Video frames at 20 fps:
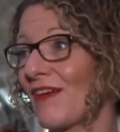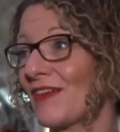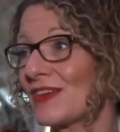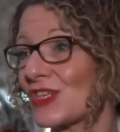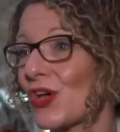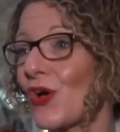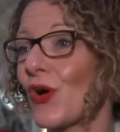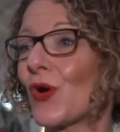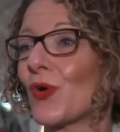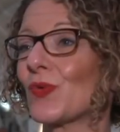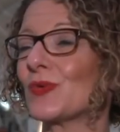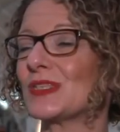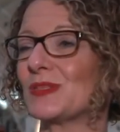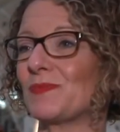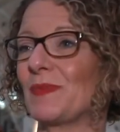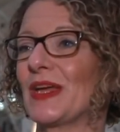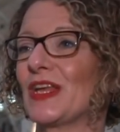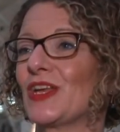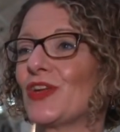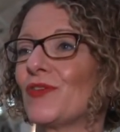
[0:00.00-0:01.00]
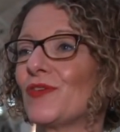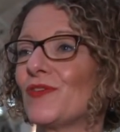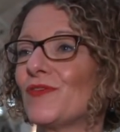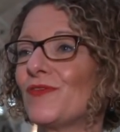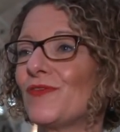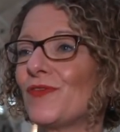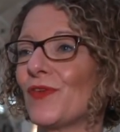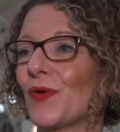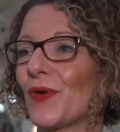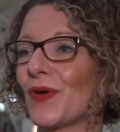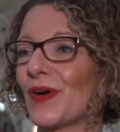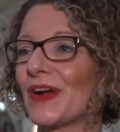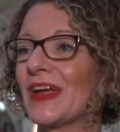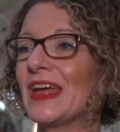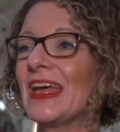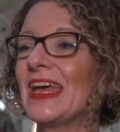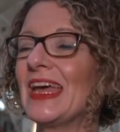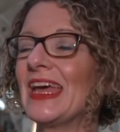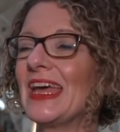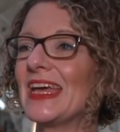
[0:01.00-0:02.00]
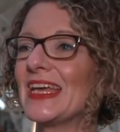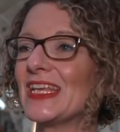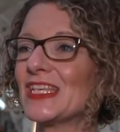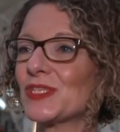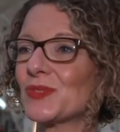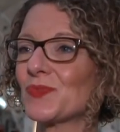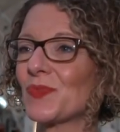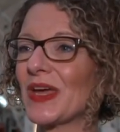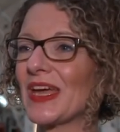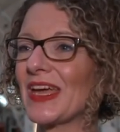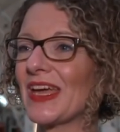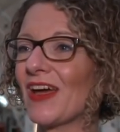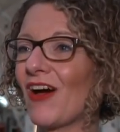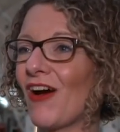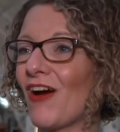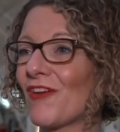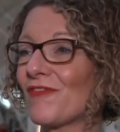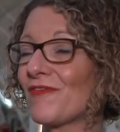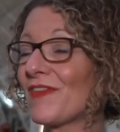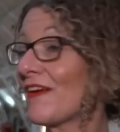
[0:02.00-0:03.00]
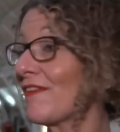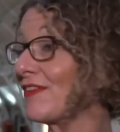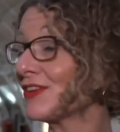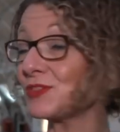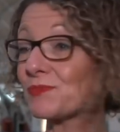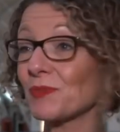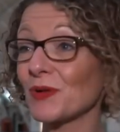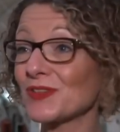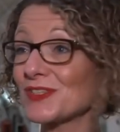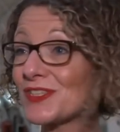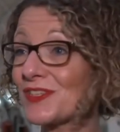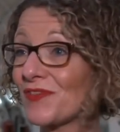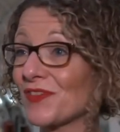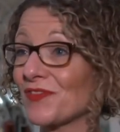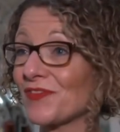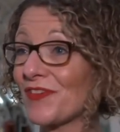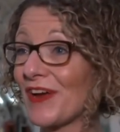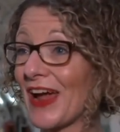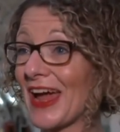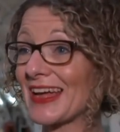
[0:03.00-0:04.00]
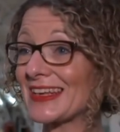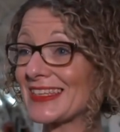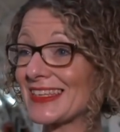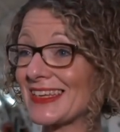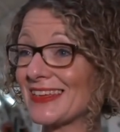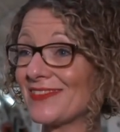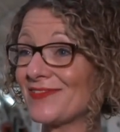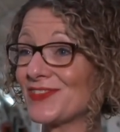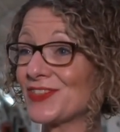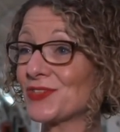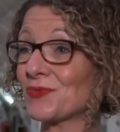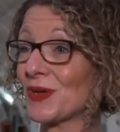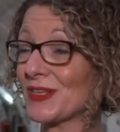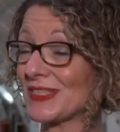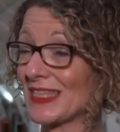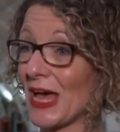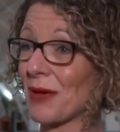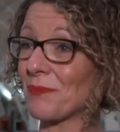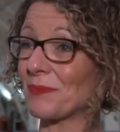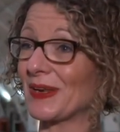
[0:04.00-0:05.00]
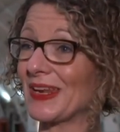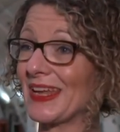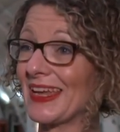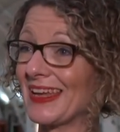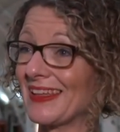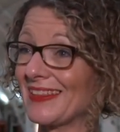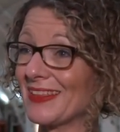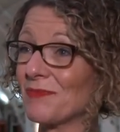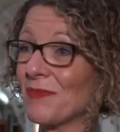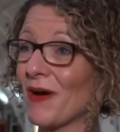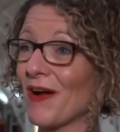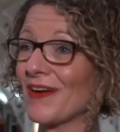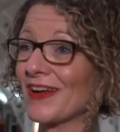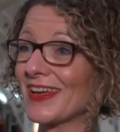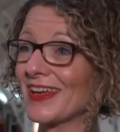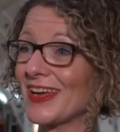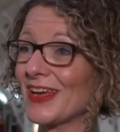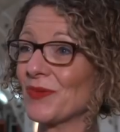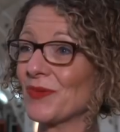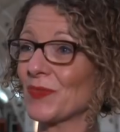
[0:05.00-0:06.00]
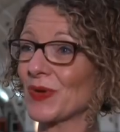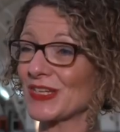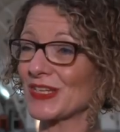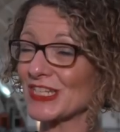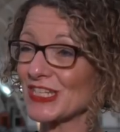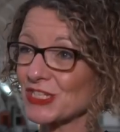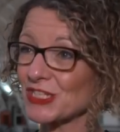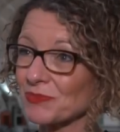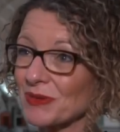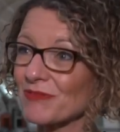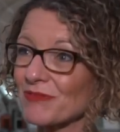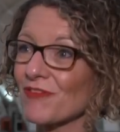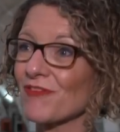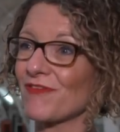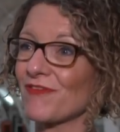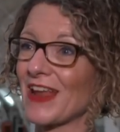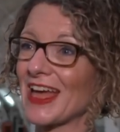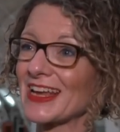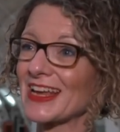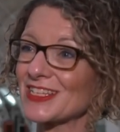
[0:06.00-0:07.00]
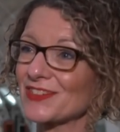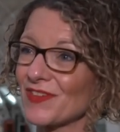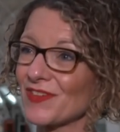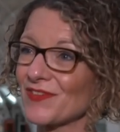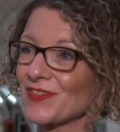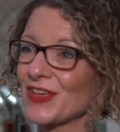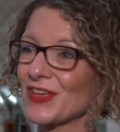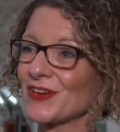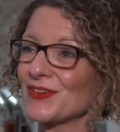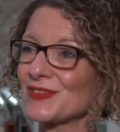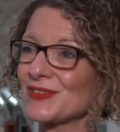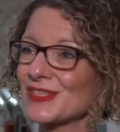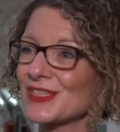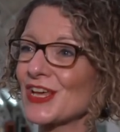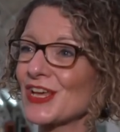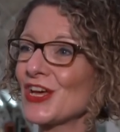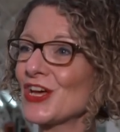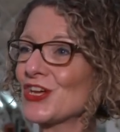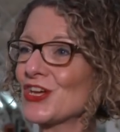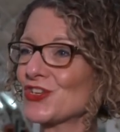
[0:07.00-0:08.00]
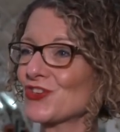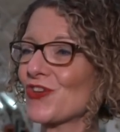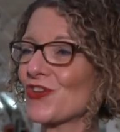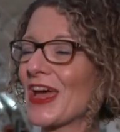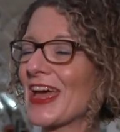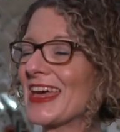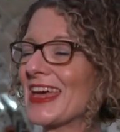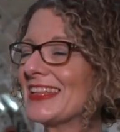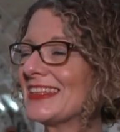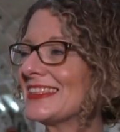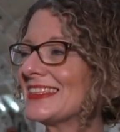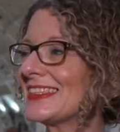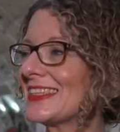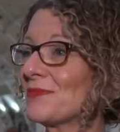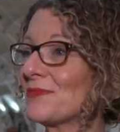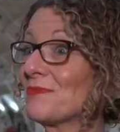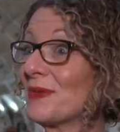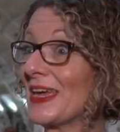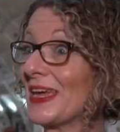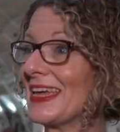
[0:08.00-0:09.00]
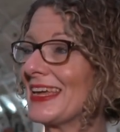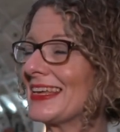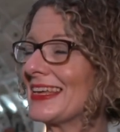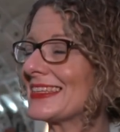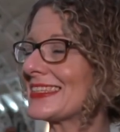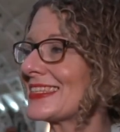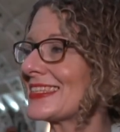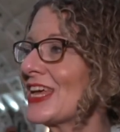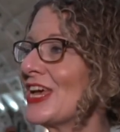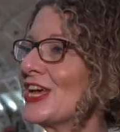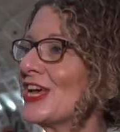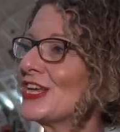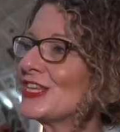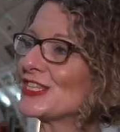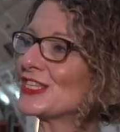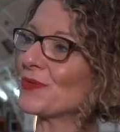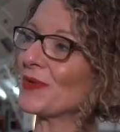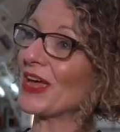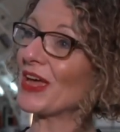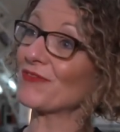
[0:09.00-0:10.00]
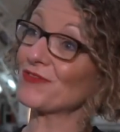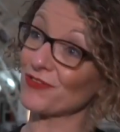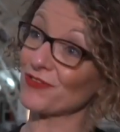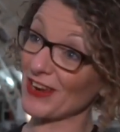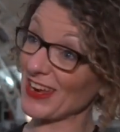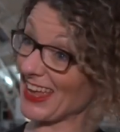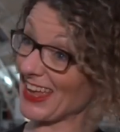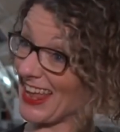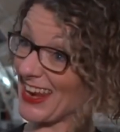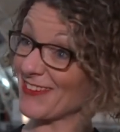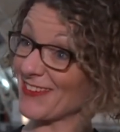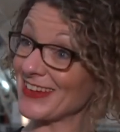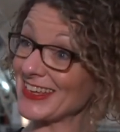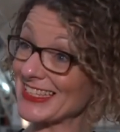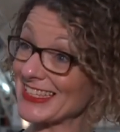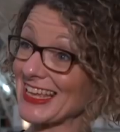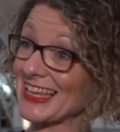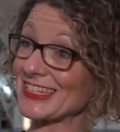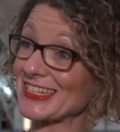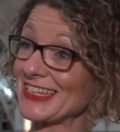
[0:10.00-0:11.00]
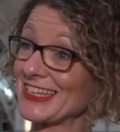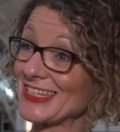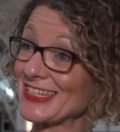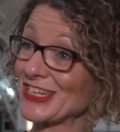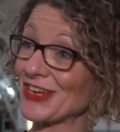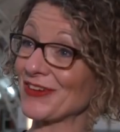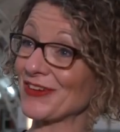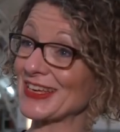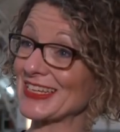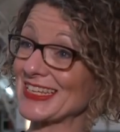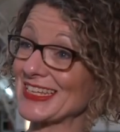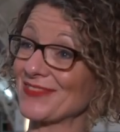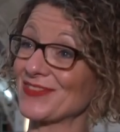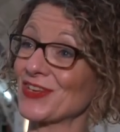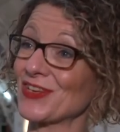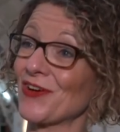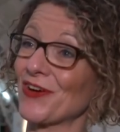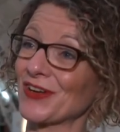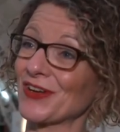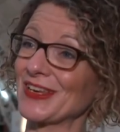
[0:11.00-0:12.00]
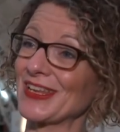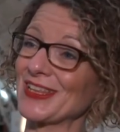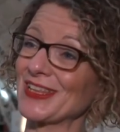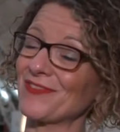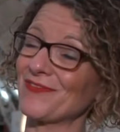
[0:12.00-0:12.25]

has always been known for is we are very responsive and reactive to what's happening in the market and wanting to be reflective of those trends and peaks. So we have three galleries actually showing David Hockney at the